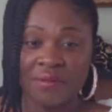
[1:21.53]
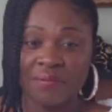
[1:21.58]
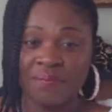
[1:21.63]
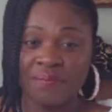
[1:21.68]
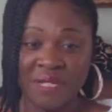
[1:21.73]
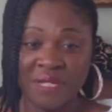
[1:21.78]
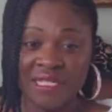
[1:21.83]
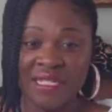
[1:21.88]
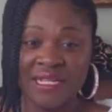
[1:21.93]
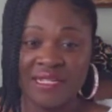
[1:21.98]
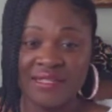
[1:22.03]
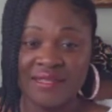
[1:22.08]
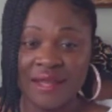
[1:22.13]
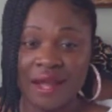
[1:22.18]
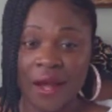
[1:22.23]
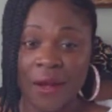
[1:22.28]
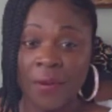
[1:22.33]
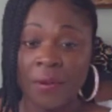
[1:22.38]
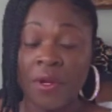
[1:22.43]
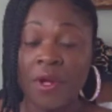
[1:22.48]
business
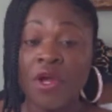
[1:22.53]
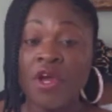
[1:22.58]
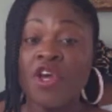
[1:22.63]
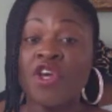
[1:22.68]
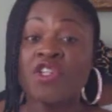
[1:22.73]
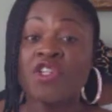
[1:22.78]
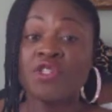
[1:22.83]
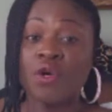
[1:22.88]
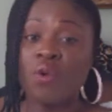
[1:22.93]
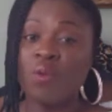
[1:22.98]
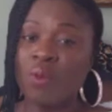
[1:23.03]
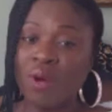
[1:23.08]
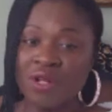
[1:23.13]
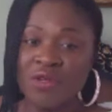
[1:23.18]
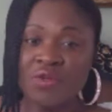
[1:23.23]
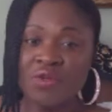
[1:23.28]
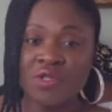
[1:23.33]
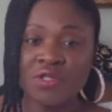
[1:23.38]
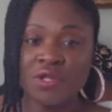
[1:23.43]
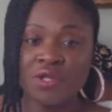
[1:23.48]
down. So what
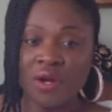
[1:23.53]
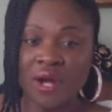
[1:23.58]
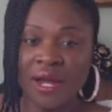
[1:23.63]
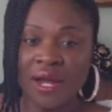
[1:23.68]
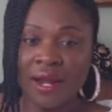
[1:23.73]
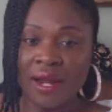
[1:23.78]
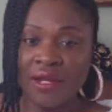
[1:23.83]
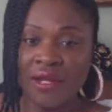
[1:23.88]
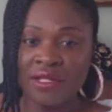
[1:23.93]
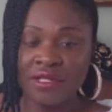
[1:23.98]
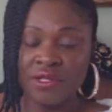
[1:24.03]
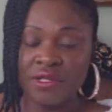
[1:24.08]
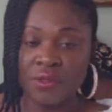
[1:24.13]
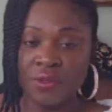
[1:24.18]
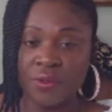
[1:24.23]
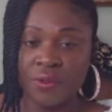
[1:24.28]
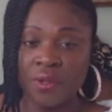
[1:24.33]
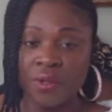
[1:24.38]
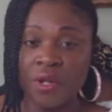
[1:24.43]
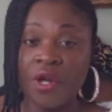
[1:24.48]
do SOC analysts
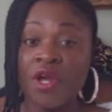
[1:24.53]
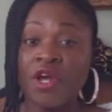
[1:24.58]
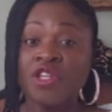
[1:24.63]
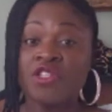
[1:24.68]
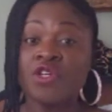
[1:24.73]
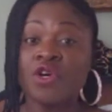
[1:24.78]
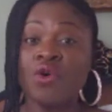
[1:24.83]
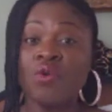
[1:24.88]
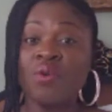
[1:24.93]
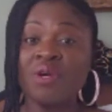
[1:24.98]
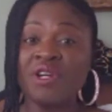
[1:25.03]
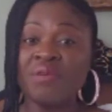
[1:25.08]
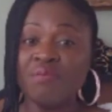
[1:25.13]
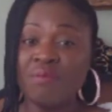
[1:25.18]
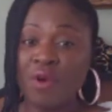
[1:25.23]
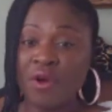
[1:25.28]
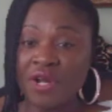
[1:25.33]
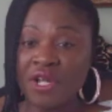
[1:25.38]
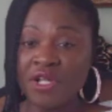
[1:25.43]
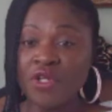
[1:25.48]
do? So we
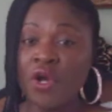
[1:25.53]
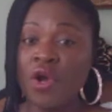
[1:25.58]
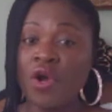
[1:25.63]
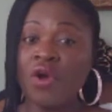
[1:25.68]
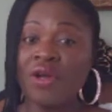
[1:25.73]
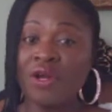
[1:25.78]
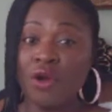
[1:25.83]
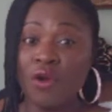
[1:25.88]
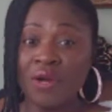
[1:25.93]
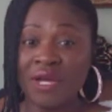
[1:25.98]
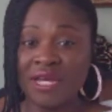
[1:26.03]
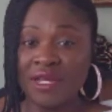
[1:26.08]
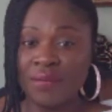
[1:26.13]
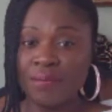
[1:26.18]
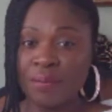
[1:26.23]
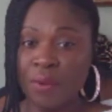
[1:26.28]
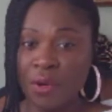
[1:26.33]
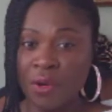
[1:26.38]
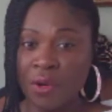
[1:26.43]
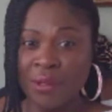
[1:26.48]
monitor all
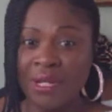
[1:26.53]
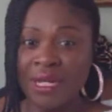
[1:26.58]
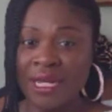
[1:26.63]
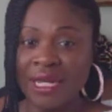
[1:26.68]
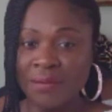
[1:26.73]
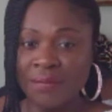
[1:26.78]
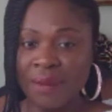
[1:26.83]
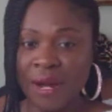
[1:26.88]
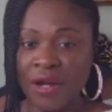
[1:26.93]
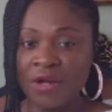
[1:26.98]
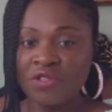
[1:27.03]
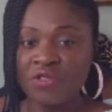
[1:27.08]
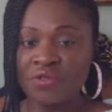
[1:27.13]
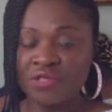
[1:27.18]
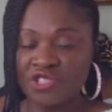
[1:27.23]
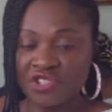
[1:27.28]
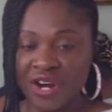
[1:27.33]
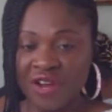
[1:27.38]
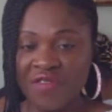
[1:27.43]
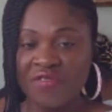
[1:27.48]
inbound
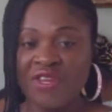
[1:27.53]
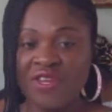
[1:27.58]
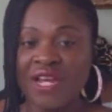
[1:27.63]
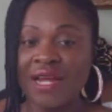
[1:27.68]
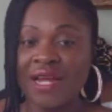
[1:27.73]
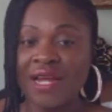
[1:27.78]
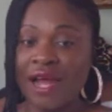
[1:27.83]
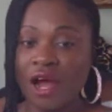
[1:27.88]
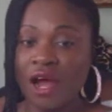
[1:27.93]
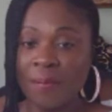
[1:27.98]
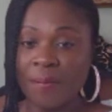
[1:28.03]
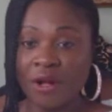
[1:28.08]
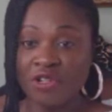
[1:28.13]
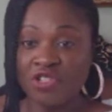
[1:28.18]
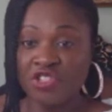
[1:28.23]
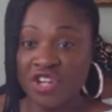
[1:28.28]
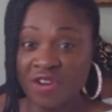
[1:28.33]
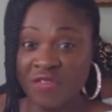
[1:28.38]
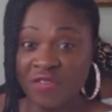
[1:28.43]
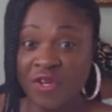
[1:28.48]
traffic and outbound
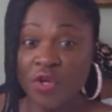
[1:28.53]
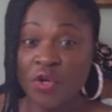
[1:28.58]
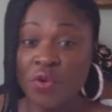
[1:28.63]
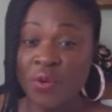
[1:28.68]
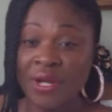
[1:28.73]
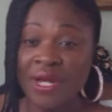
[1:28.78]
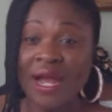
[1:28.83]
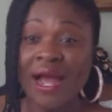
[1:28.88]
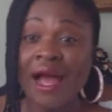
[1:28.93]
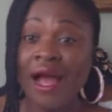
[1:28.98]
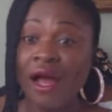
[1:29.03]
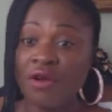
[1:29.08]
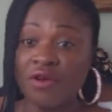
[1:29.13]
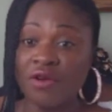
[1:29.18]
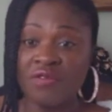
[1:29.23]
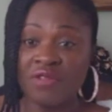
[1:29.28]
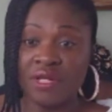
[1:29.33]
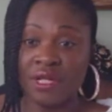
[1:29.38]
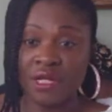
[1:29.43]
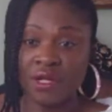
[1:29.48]
traffic going out
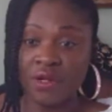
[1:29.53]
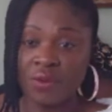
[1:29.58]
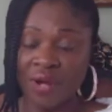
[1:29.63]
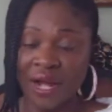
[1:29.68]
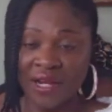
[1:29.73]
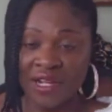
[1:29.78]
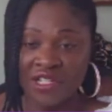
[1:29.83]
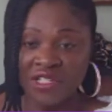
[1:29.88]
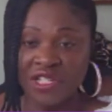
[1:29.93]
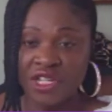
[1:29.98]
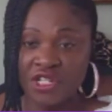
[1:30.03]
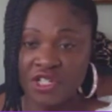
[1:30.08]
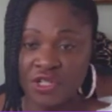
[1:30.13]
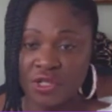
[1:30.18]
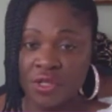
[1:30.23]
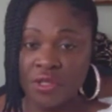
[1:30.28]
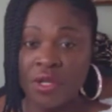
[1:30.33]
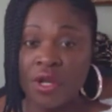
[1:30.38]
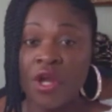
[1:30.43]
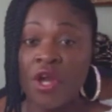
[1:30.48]
of the
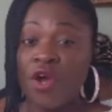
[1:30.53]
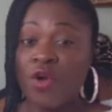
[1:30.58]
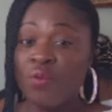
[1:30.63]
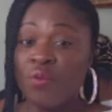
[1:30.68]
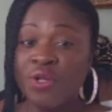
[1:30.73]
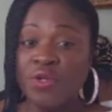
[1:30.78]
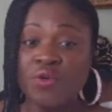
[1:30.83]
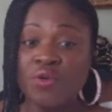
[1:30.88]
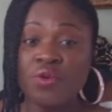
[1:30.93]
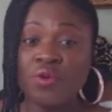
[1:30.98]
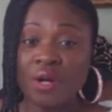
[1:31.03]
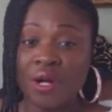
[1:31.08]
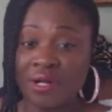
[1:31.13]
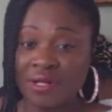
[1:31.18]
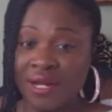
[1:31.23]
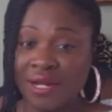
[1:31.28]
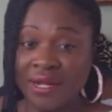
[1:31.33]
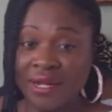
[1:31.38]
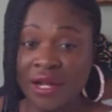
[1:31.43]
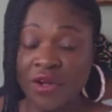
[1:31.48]
organization. We do
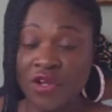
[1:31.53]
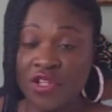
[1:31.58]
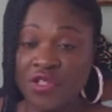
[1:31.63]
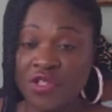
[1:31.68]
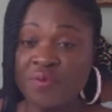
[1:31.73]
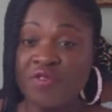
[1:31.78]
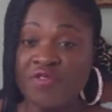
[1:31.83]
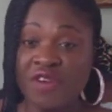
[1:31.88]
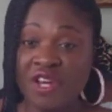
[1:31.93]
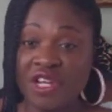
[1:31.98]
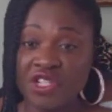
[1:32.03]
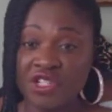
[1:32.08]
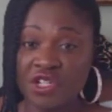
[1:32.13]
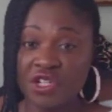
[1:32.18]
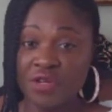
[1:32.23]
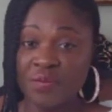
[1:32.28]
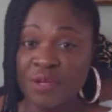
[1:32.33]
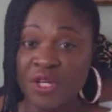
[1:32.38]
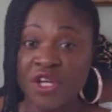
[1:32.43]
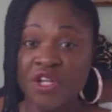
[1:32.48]
data loss
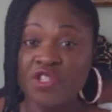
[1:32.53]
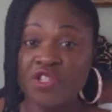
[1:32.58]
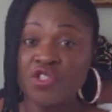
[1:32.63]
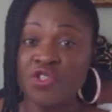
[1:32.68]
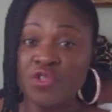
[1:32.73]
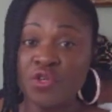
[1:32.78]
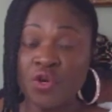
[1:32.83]
prevention because,